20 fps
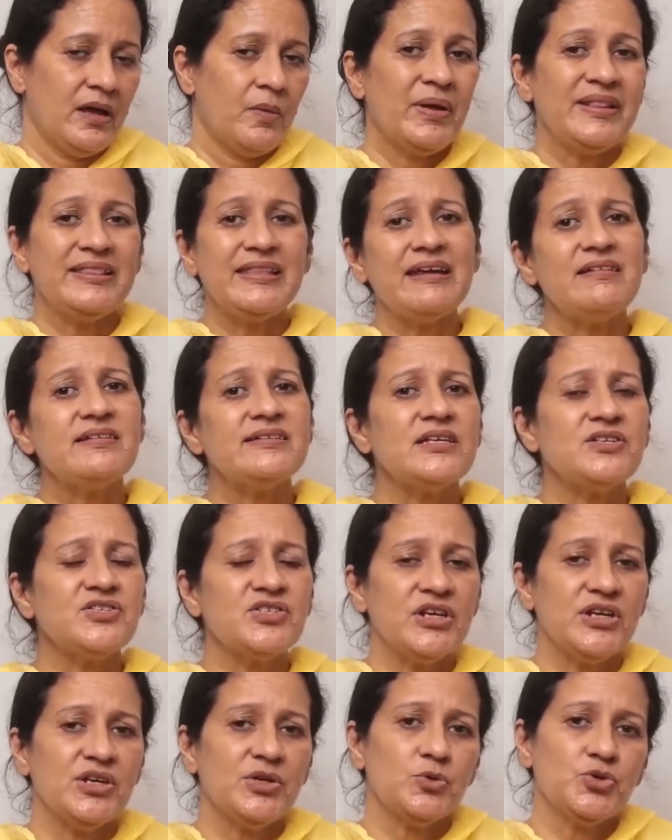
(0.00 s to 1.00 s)
But there is
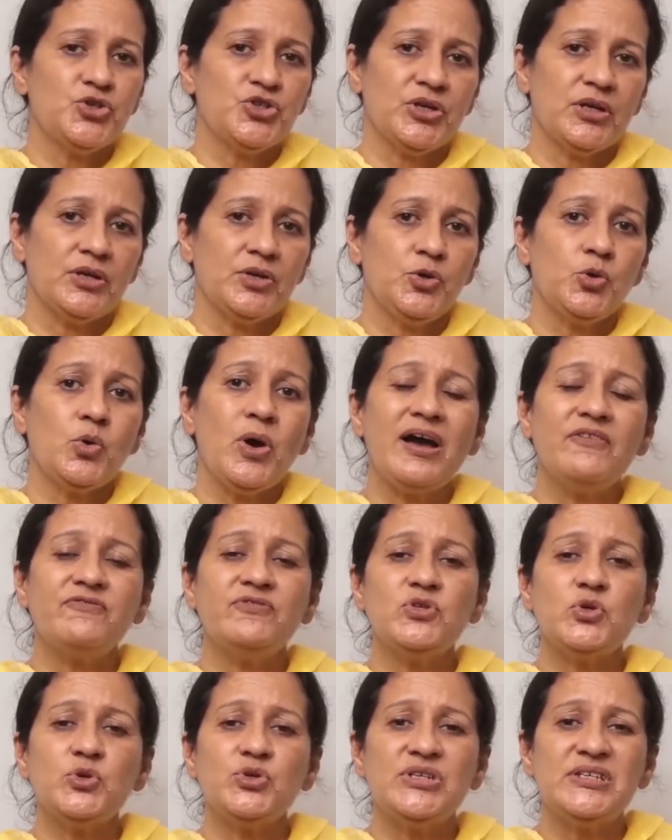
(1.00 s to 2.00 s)
a solution. You
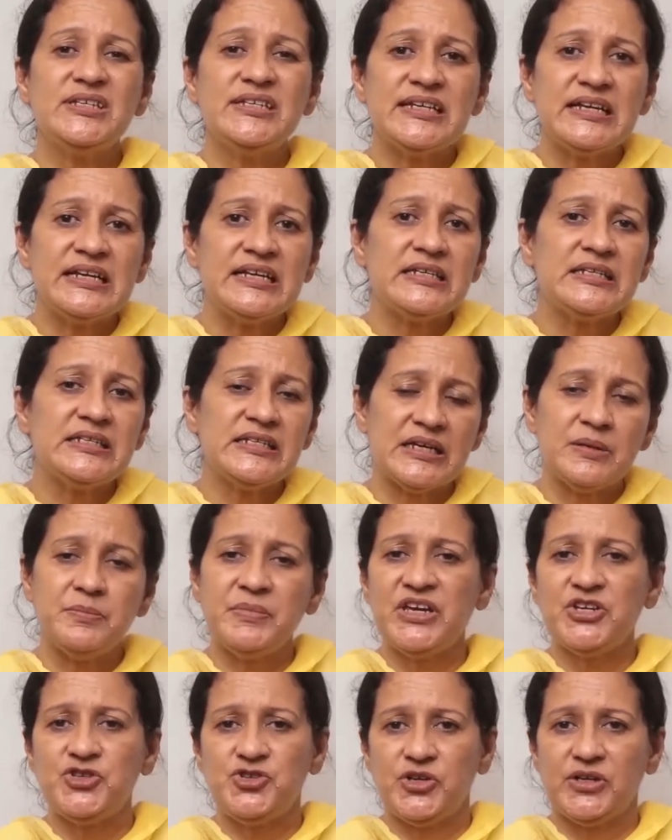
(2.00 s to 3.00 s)
have to till it
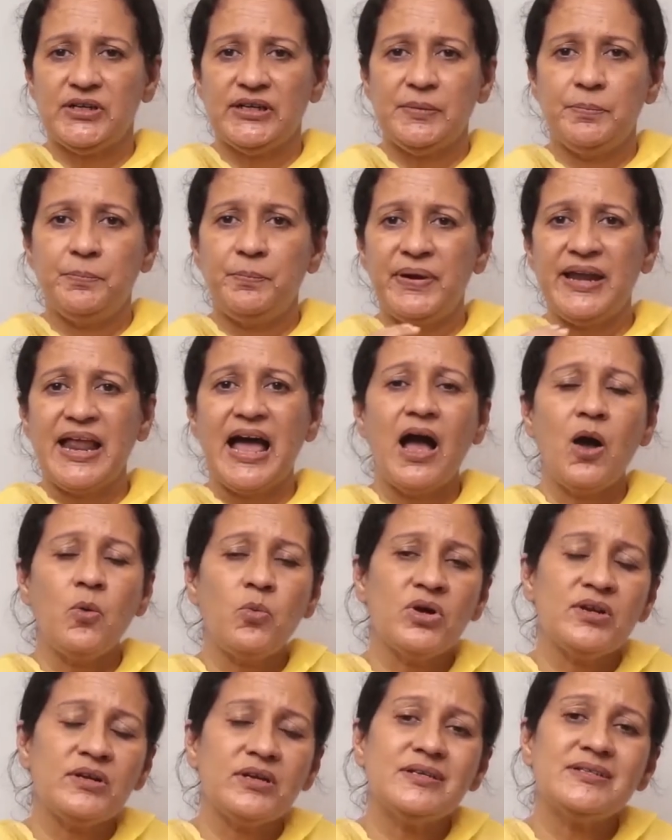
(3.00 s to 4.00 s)
immediately,
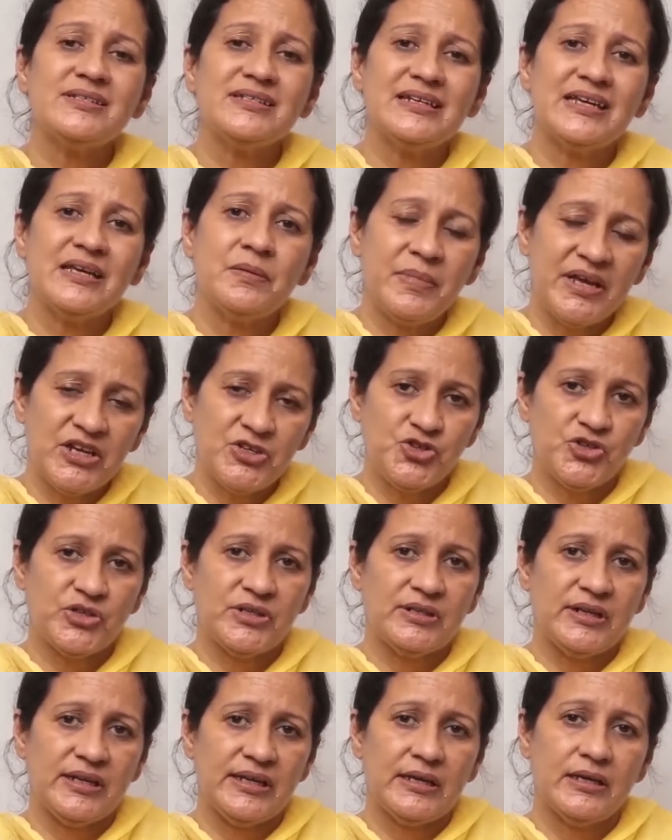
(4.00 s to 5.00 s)
plow on it
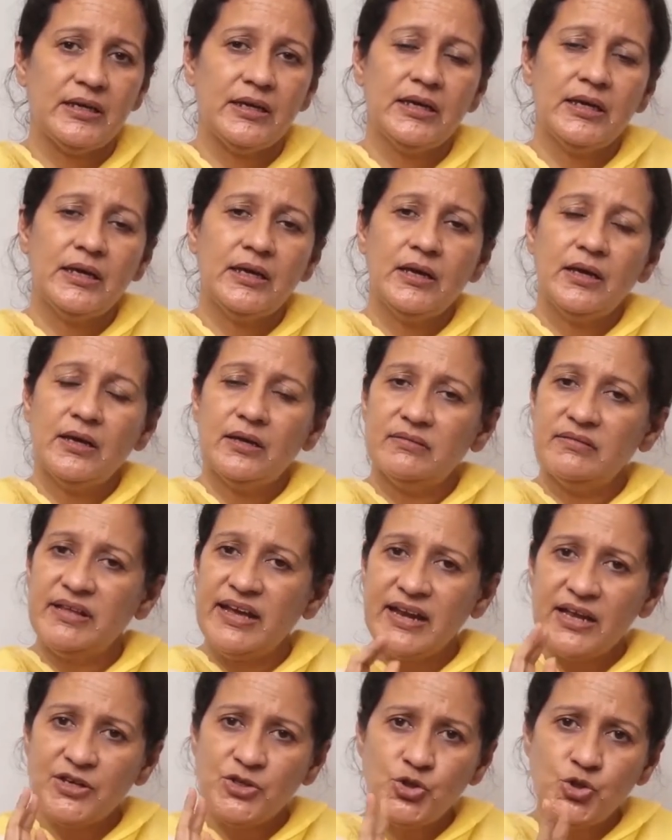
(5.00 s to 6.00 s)
immediately.
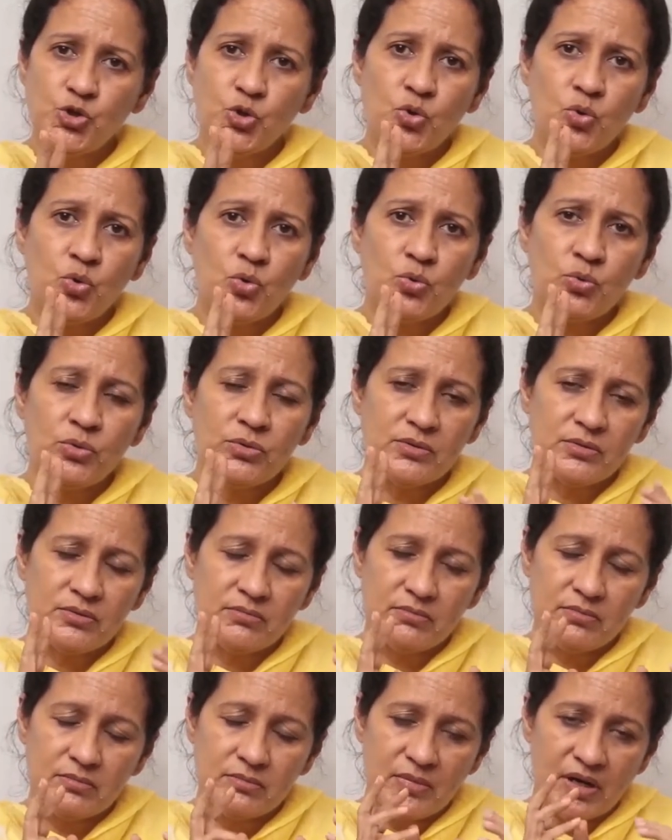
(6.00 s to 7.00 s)
There are two
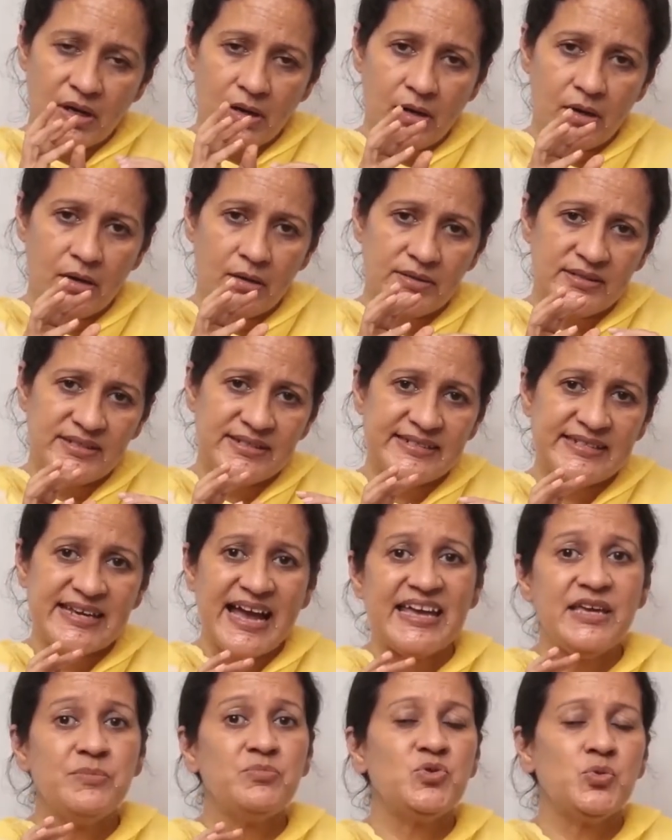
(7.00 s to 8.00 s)

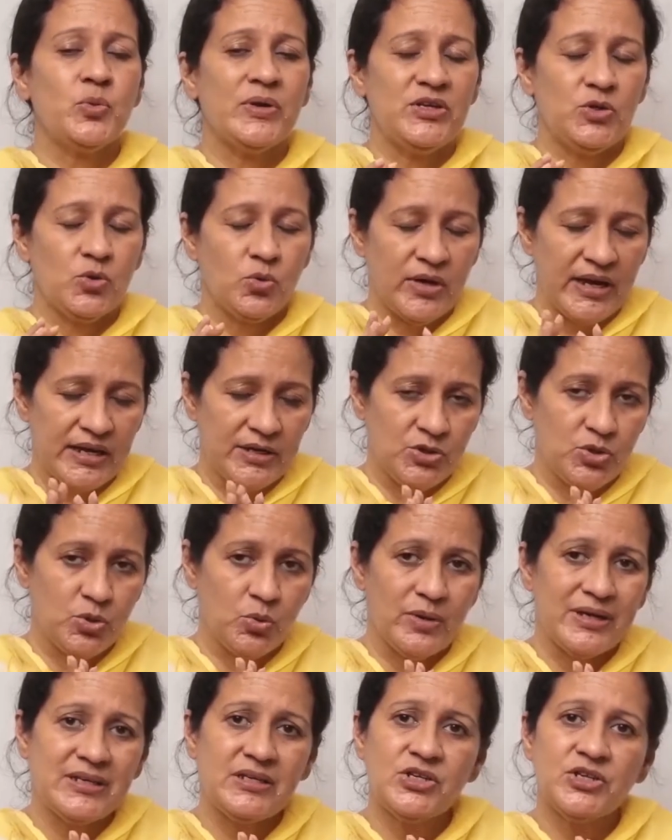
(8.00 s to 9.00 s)
times when you can
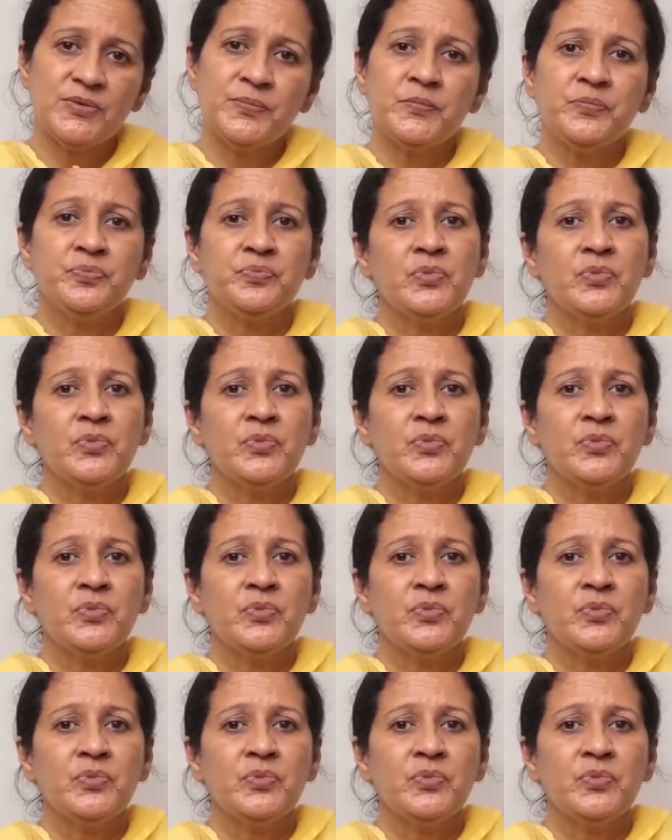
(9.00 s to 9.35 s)
do it.